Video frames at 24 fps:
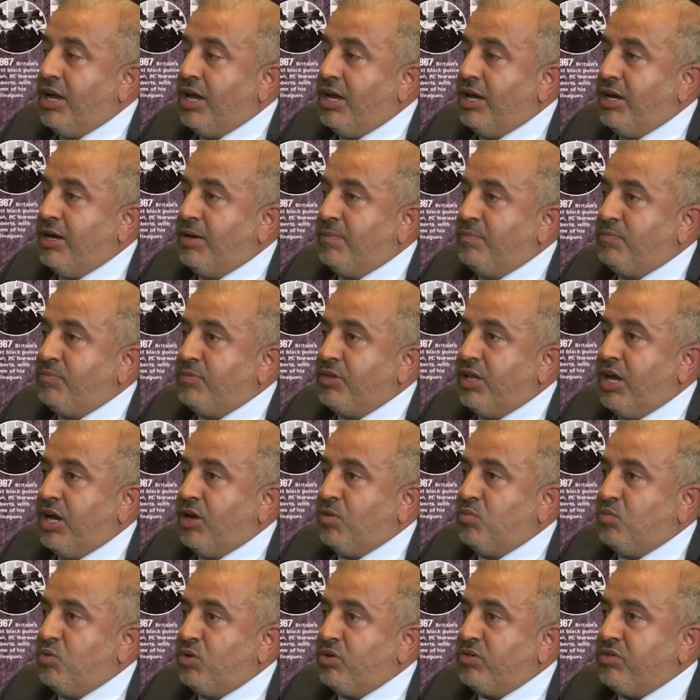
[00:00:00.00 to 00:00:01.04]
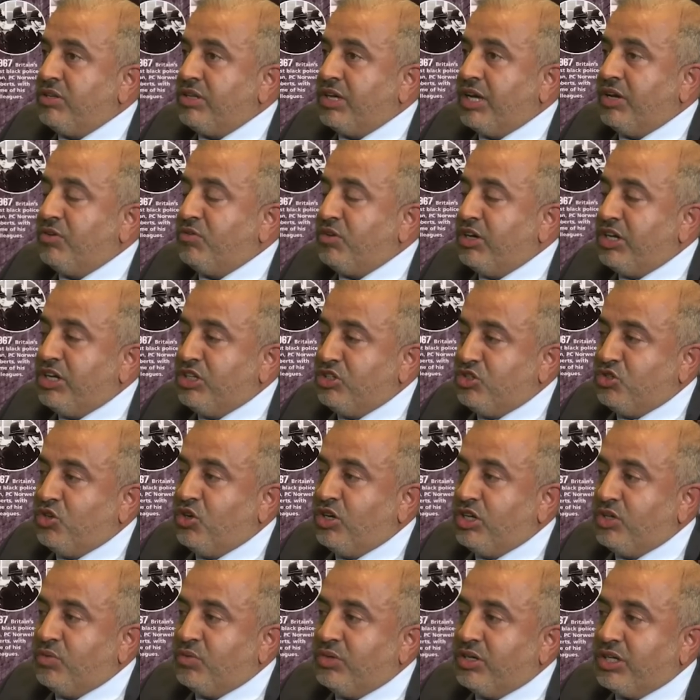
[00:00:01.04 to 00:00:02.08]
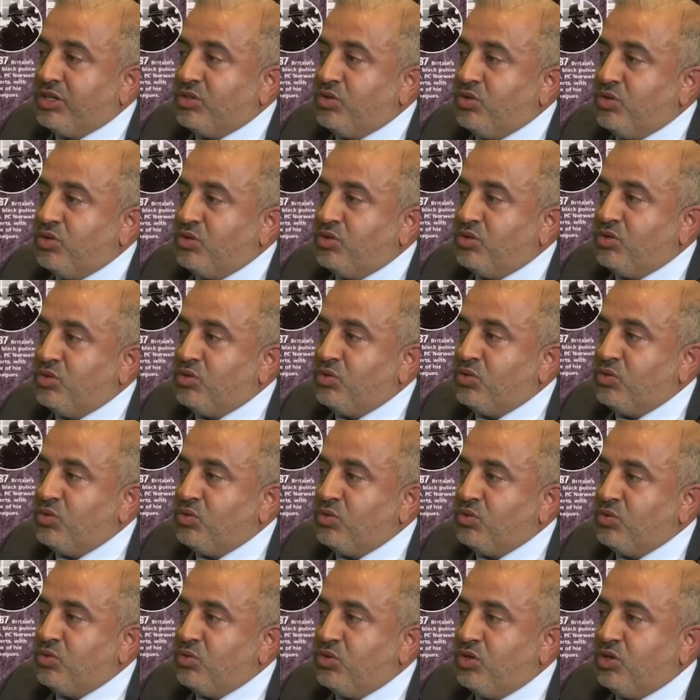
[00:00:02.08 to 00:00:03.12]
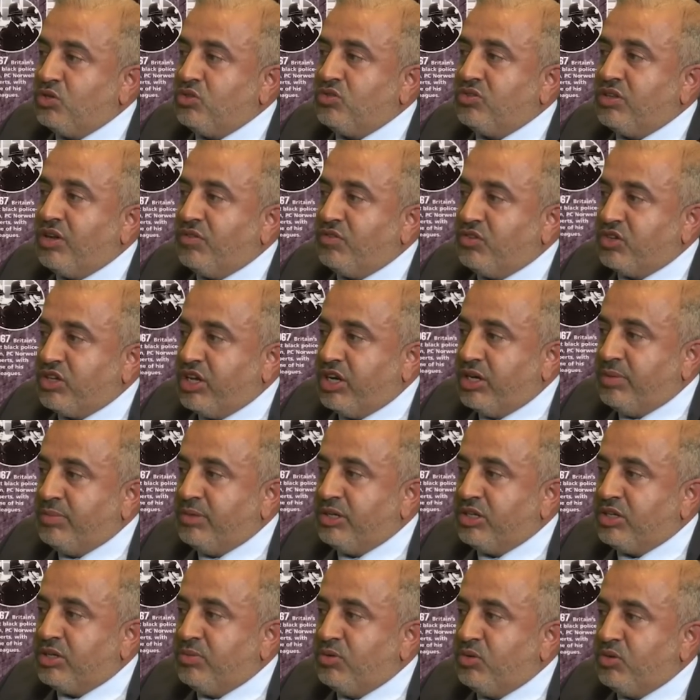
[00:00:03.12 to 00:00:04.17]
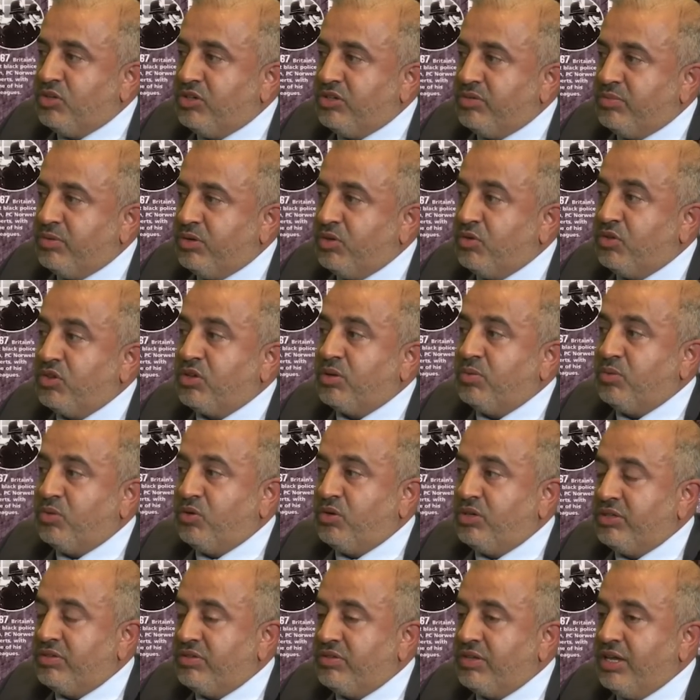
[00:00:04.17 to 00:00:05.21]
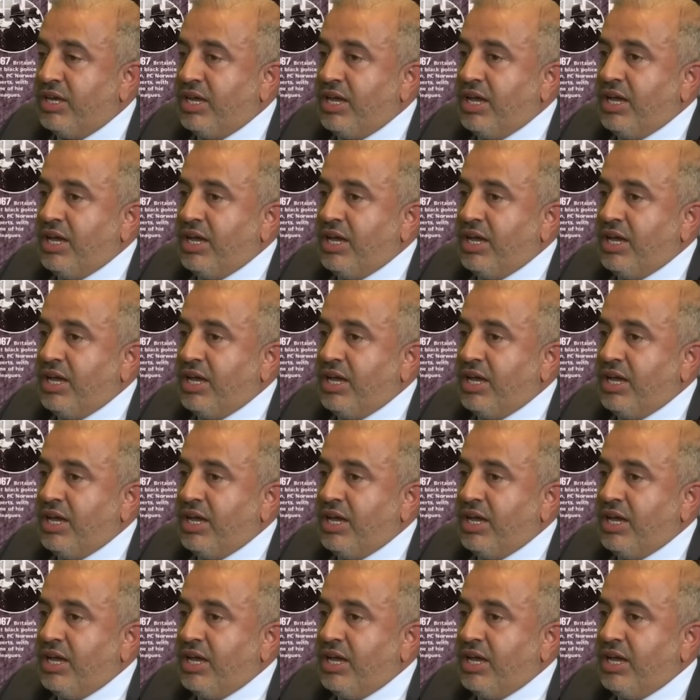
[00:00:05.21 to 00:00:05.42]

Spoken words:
And one thing I really enjoy when I go to not just Afro-Caribbean communities but other communities